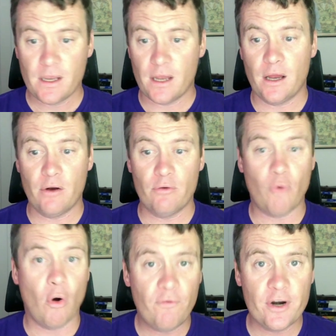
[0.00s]

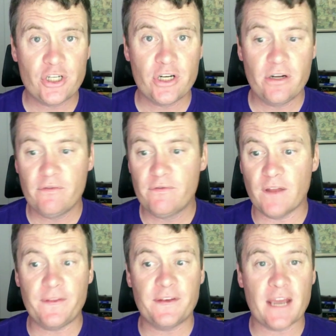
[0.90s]
Roll for initiative,
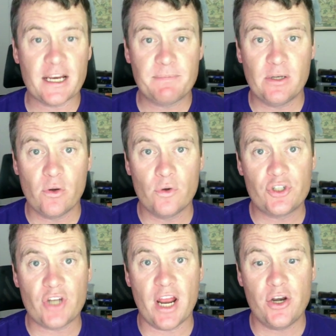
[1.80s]
let the attacks be
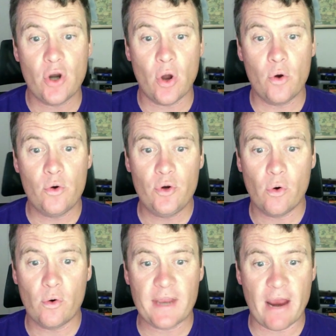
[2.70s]
launched, and know
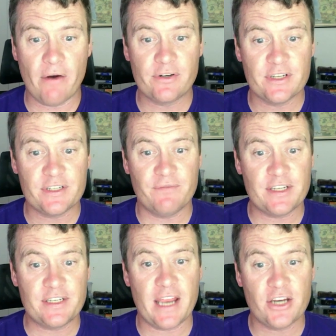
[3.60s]
your character's
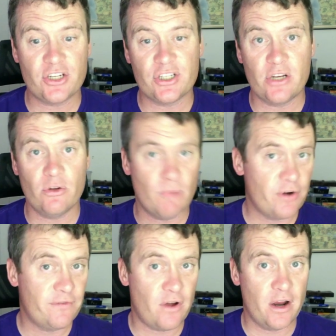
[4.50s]
investigation skill
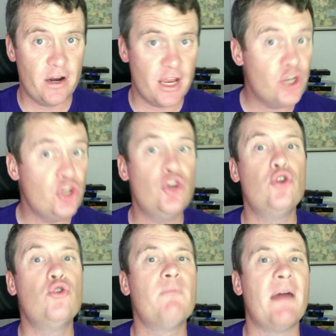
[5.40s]
modifier, and
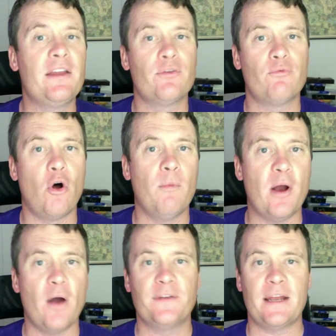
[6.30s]
you make the roll
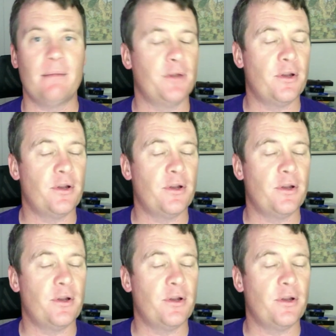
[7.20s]
behind the table.